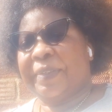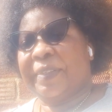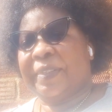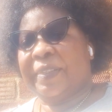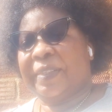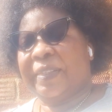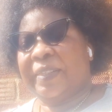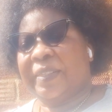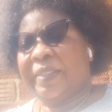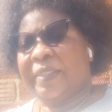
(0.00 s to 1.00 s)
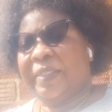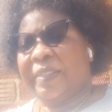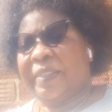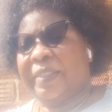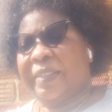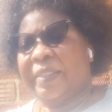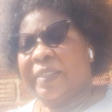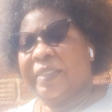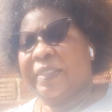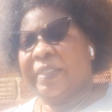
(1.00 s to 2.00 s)

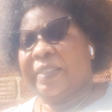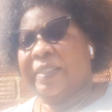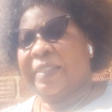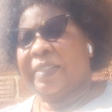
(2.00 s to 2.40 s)
No one is speaking in this clip.